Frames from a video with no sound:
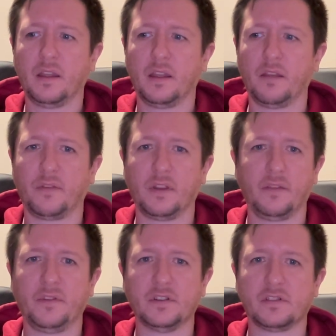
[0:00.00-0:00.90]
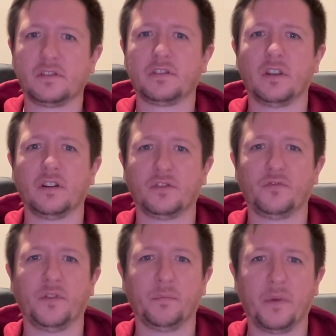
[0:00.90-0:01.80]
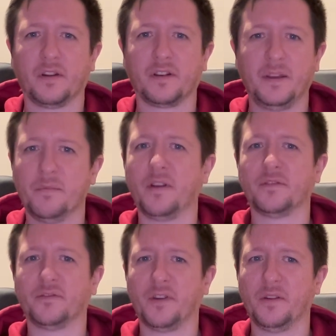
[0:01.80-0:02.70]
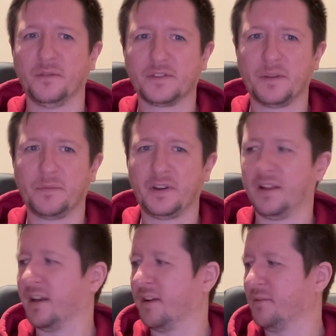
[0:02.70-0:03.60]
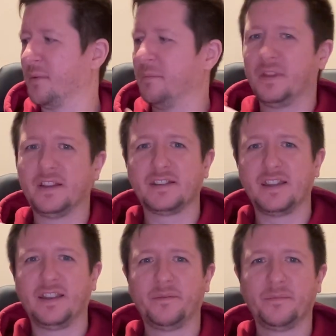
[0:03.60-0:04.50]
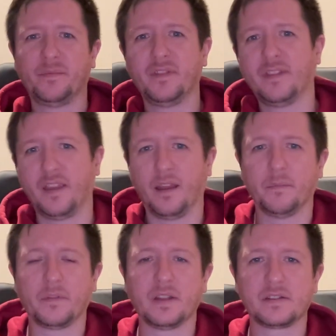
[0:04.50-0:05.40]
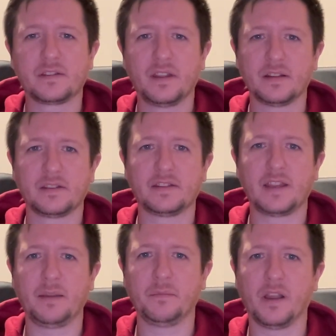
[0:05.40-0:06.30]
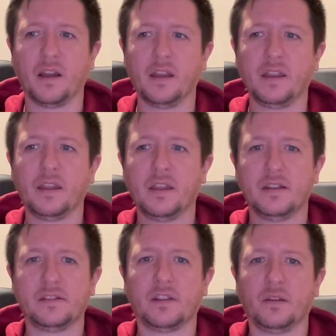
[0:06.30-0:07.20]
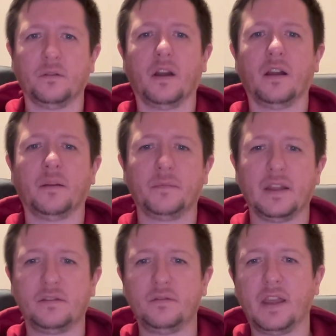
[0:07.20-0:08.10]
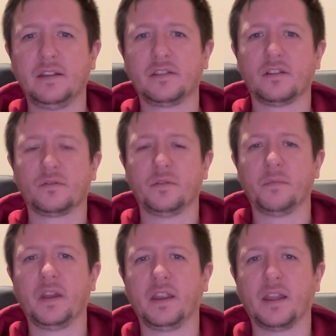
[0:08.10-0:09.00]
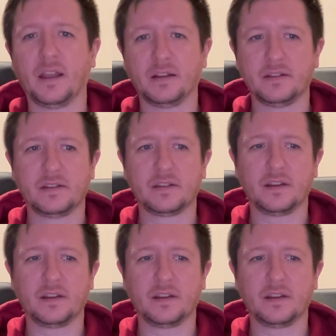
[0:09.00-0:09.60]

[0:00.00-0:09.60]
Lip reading: If you just search for Barkley microphone or something like that, remember this thing? Yeah, that's the same guy. So yeah, do get in touch with Mike and